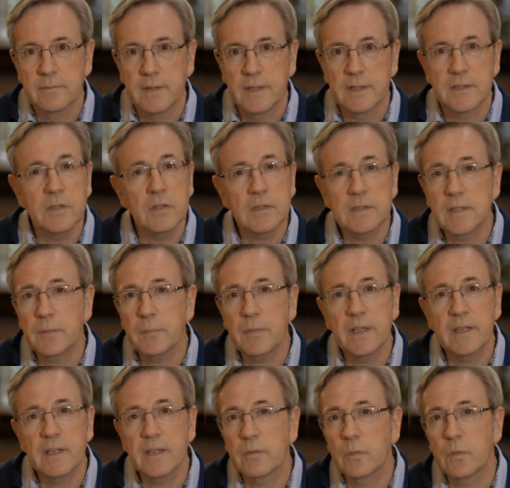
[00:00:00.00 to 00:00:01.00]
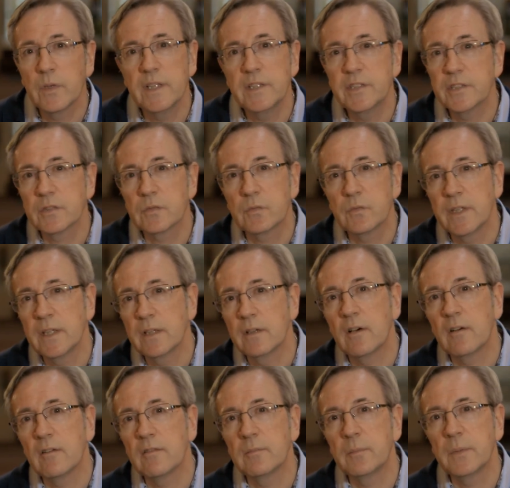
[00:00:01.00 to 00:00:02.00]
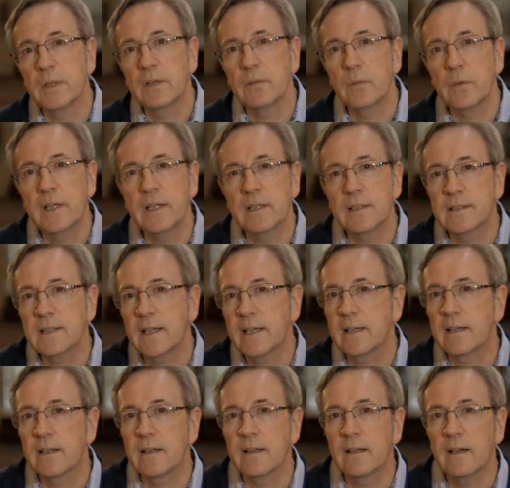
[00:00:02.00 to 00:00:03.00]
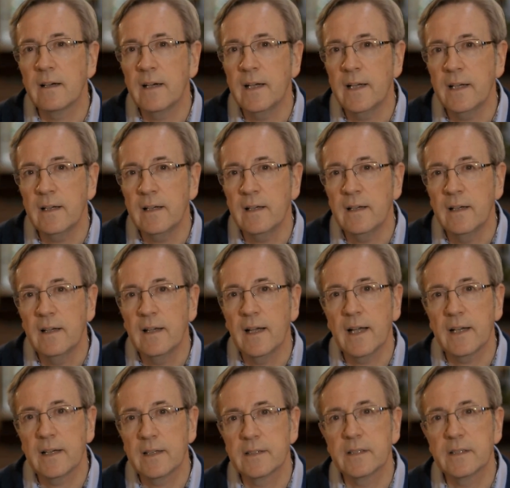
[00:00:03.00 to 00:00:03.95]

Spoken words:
It's not something that we just reel off, but we can take a line at a